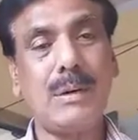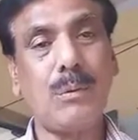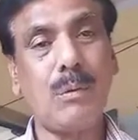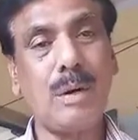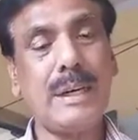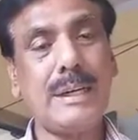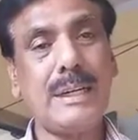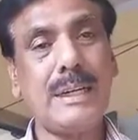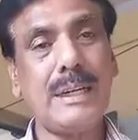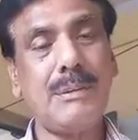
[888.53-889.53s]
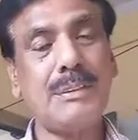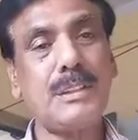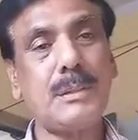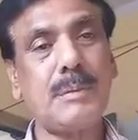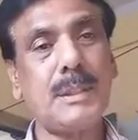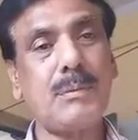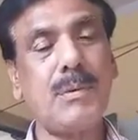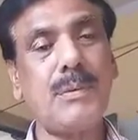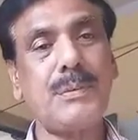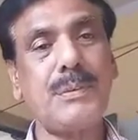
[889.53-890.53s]
water, which is made up
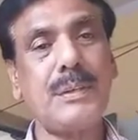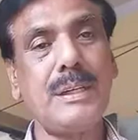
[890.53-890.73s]
of